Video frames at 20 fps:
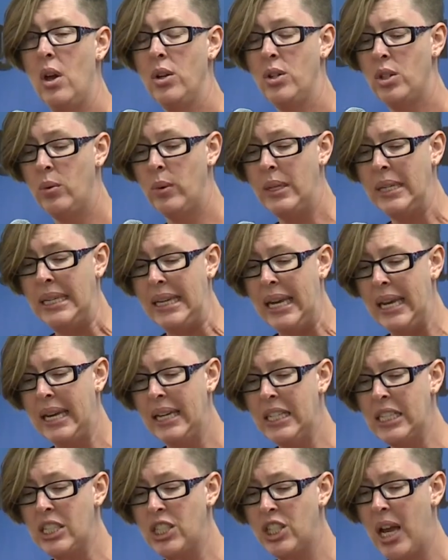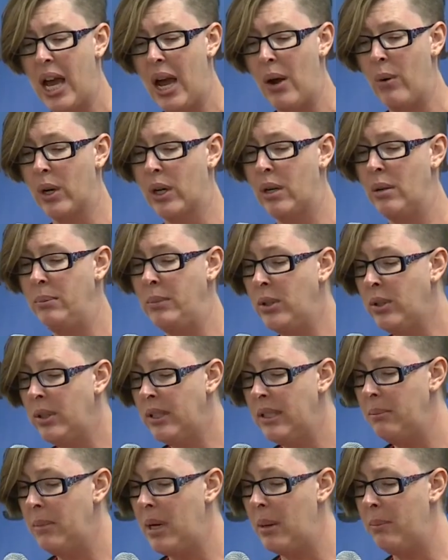to engage our
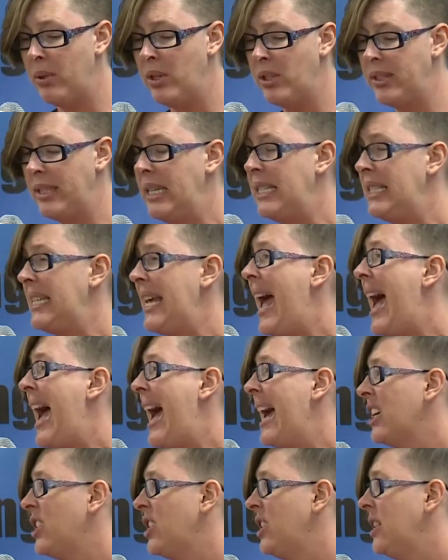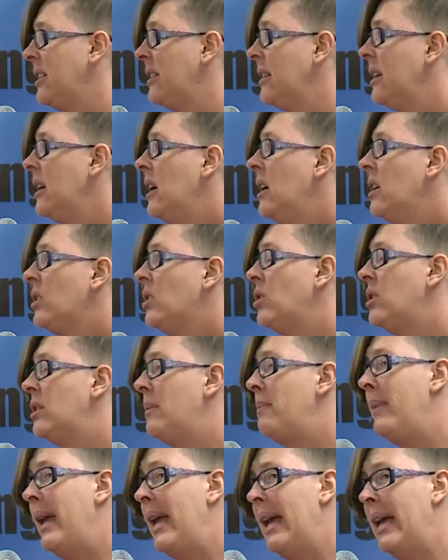community members into action to
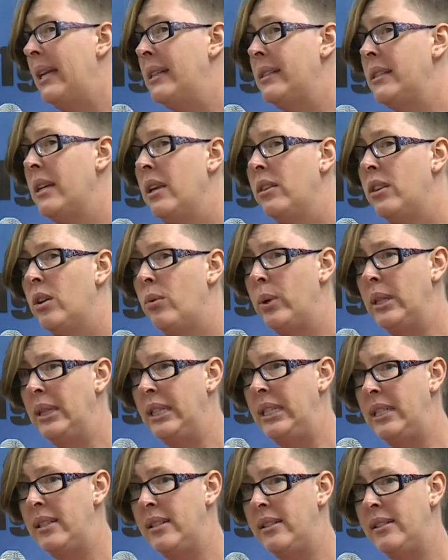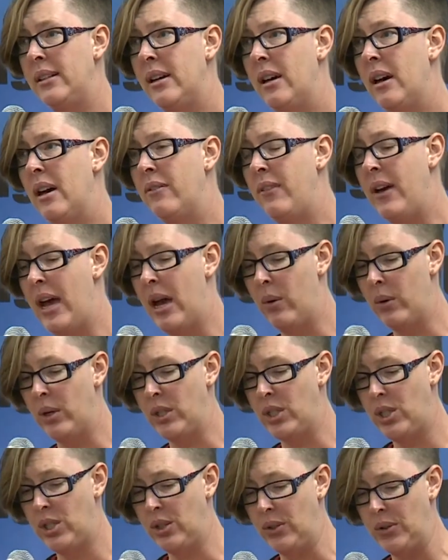demand the release of our
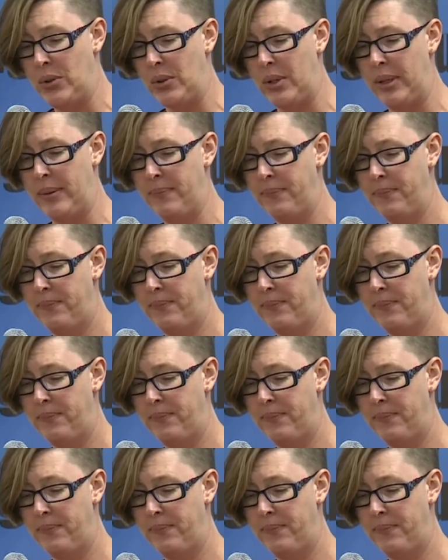children.